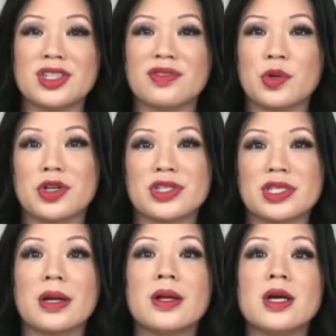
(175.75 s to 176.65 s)
Of course,
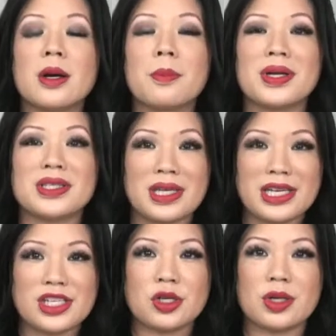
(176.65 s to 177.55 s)
the
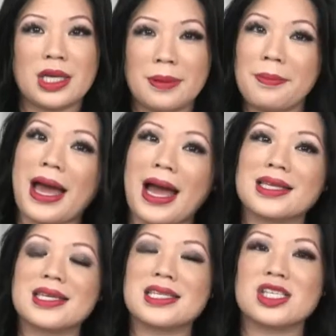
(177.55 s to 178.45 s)
potential impact
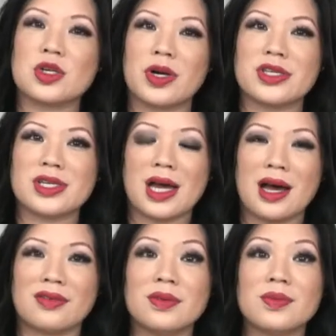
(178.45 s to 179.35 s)
this is going to
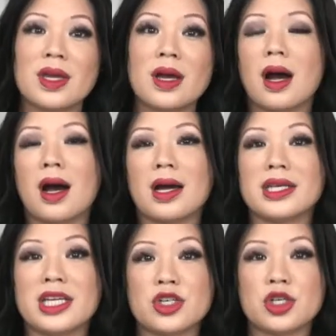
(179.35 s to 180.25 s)
have on
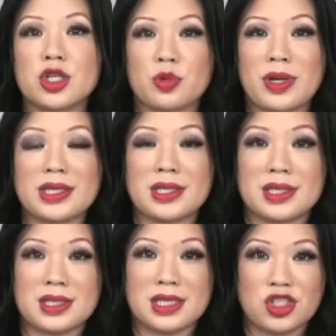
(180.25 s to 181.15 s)
interest rate
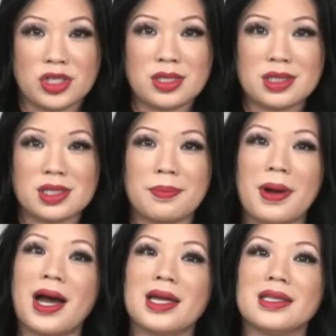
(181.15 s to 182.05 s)
decisions
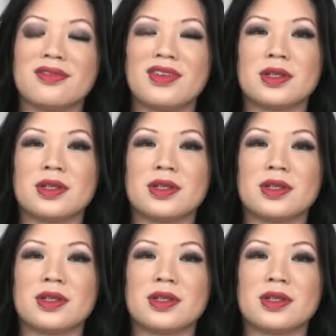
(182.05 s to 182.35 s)
by the Federal